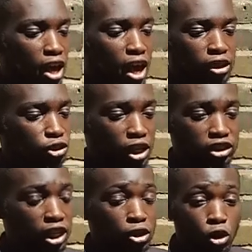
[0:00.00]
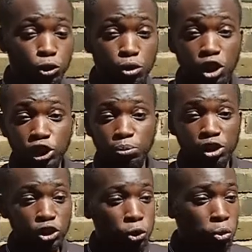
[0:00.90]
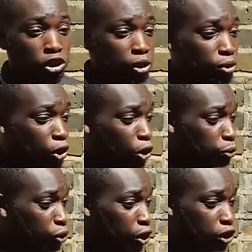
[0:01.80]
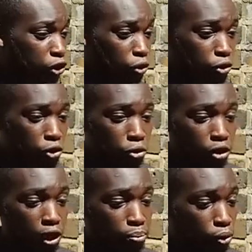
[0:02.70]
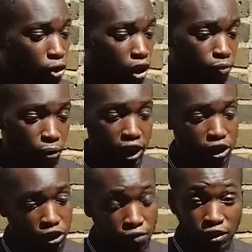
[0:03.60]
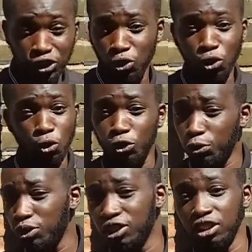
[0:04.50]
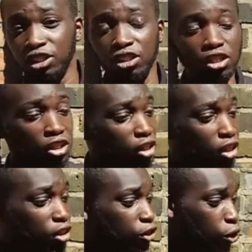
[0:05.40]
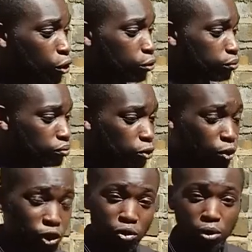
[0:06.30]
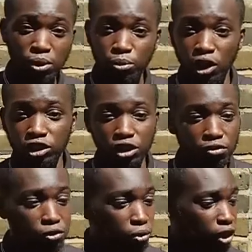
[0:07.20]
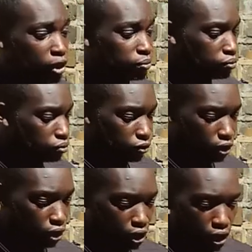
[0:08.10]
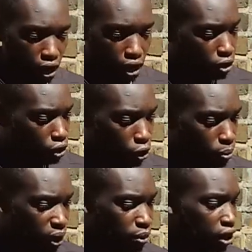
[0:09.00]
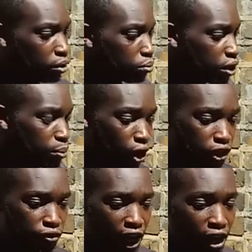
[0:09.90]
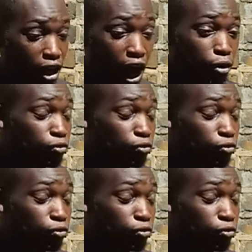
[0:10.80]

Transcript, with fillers: And so let's say your entrepreneurship is you want to be an entrepreneur so you can build enough money to invest in your local community. So when you want to be productive, you want to, you know, maybe be productive in like